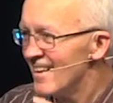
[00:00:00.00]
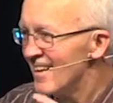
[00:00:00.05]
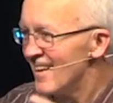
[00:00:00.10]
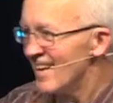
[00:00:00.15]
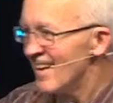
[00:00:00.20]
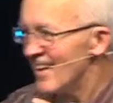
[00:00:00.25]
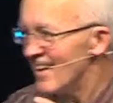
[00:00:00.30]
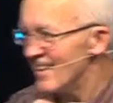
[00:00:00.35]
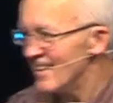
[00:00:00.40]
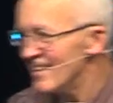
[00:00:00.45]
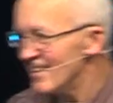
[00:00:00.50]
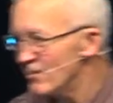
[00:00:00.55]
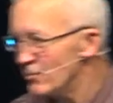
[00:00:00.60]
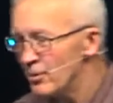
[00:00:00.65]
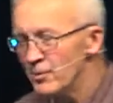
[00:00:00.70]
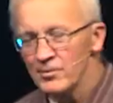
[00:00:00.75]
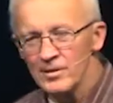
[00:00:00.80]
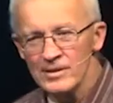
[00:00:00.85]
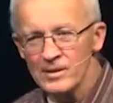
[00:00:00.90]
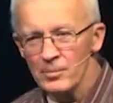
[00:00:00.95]
we
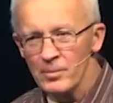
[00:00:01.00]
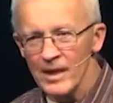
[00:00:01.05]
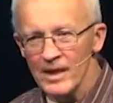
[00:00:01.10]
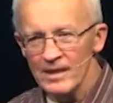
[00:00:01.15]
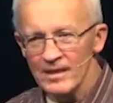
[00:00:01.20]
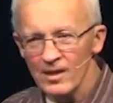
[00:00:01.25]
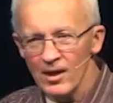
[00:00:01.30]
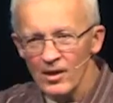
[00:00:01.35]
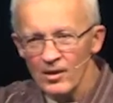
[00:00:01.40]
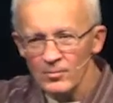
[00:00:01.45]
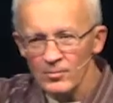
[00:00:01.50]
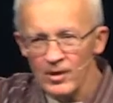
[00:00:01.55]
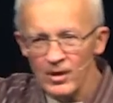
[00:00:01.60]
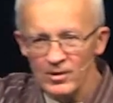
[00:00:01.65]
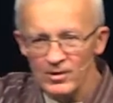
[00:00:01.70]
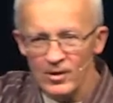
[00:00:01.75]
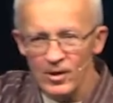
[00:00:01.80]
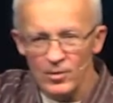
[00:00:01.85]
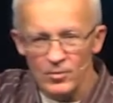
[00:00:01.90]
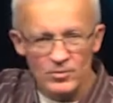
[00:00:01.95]
went to buy a car. Our
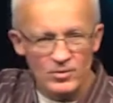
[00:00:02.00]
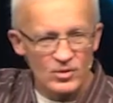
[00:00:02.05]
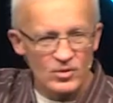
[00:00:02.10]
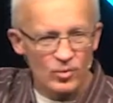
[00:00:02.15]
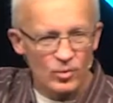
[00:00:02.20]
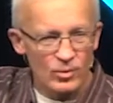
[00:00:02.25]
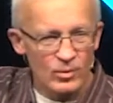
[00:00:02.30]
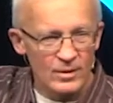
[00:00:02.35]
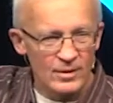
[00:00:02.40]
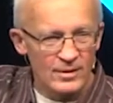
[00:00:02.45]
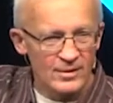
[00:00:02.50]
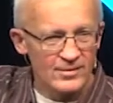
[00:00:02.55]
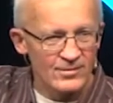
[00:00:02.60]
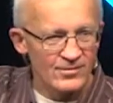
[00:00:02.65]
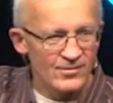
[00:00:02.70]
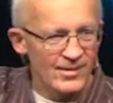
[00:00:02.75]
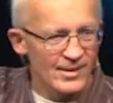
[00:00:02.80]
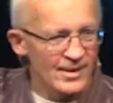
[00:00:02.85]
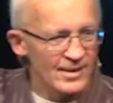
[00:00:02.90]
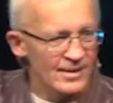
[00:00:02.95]
car was totaled
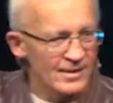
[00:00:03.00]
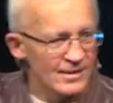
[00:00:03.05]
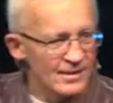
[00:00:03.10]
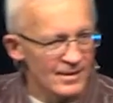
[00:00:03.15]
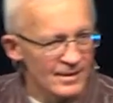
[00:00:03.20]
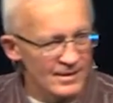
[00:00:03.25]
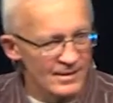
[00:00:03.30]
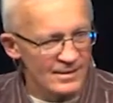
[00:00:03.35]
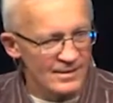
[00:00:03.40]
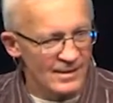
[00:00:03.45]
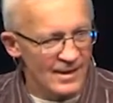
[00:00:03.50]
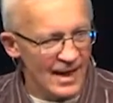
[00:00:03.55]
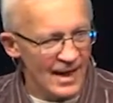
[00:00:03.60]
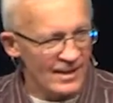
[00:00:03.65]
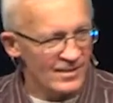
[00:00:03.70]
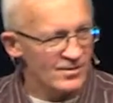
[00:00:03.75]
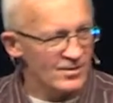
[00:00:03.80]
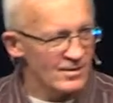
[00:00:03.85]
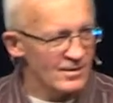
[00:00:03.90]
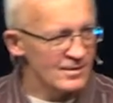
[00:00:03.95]
in an
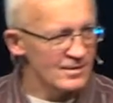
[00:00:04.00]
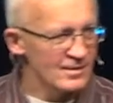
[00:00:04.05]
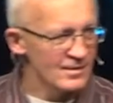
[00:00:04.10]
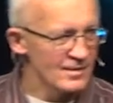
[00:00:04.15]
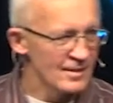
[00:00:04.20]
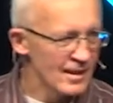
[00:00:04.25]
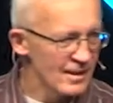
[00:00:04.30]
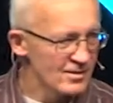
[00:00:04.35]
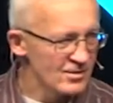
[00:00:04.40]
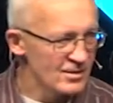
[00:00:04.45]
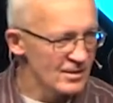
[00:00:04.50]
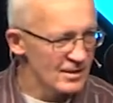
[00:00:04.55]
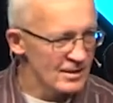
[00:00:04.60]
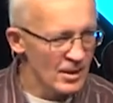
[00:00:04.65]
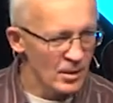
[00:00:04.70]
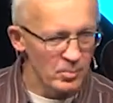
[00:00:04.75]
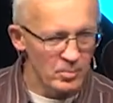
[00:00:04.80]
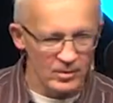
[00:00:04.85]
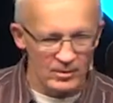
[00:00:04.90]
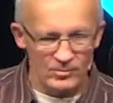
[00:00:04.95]
accident. Actually, a
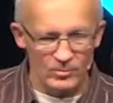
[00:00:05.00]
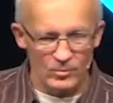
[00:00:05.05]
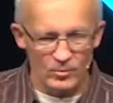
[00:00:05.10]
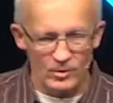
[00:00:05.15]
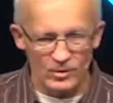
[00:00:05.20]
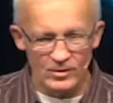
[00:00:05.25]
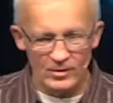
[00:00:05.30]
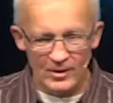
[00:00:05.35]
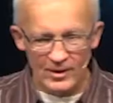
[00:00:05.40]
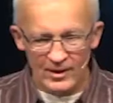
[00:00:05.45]
couple of them were.